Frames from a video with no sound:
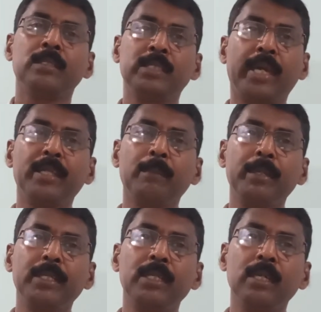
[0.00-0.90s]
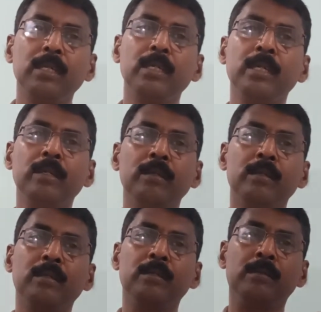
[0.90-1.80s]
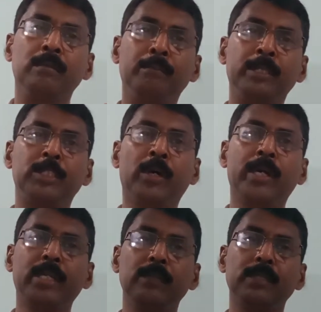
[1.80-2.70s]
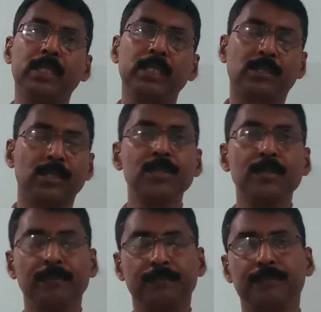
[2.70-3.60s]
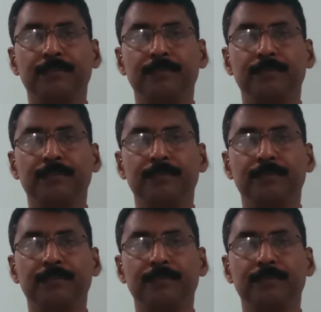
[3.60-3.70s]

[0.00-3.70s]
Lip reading: genetic material in majority of the cases,